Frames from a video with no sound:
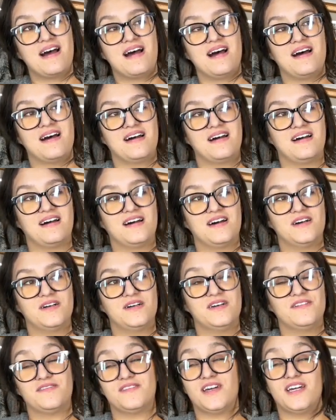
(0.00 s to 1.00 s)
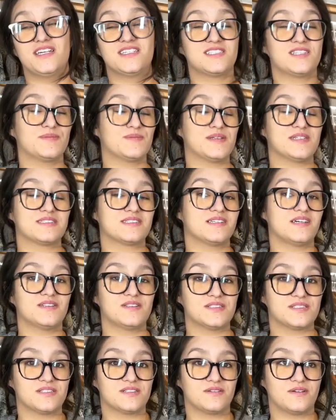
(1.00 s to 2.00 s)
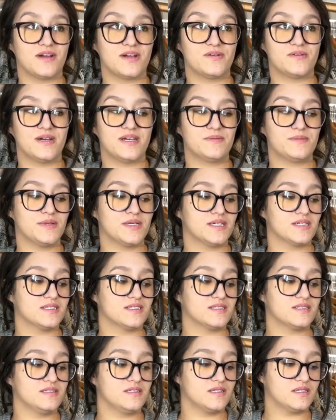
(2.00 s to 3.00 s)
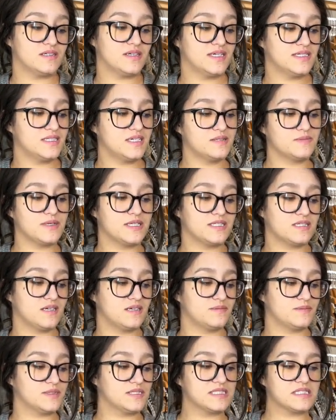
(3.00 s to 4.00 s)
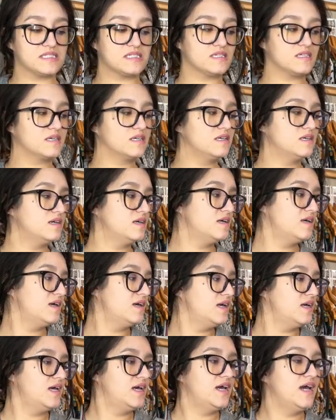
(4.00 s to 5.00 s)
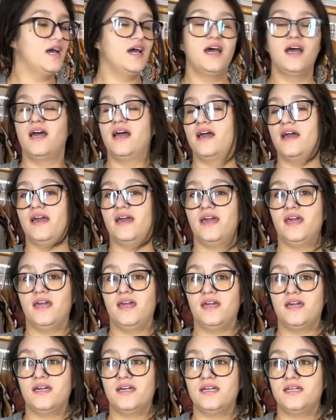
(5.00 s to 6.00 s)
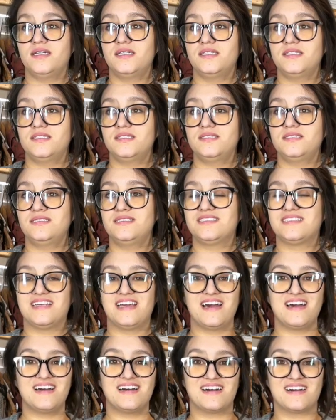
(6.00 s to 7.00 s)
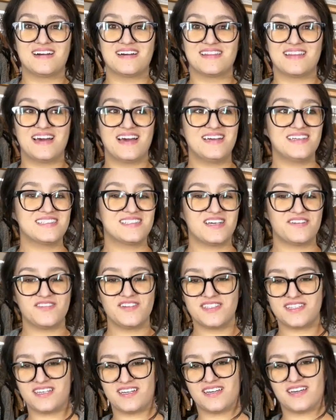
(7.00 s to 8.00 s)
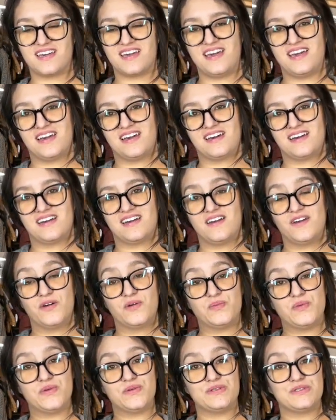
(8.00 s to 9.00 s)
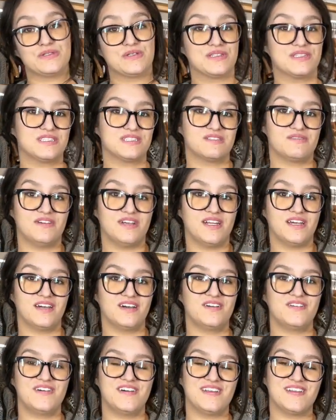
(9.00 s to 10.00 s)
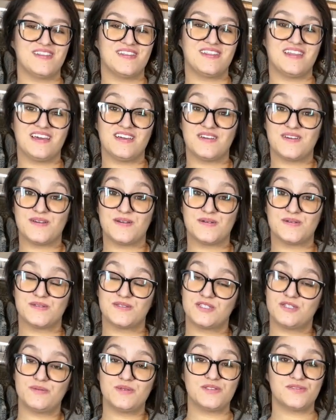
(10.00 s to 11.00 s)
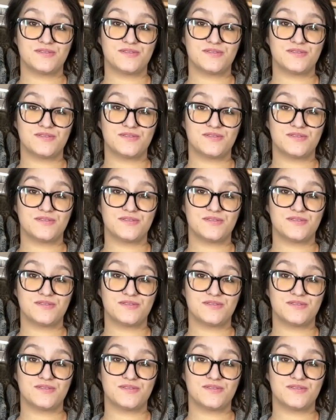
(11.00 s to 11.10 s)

Uh, if it, something's not listed right away, because, you know, I take my time listing. And yeah, that is everything. I hope you enjoyed this video and thank you so much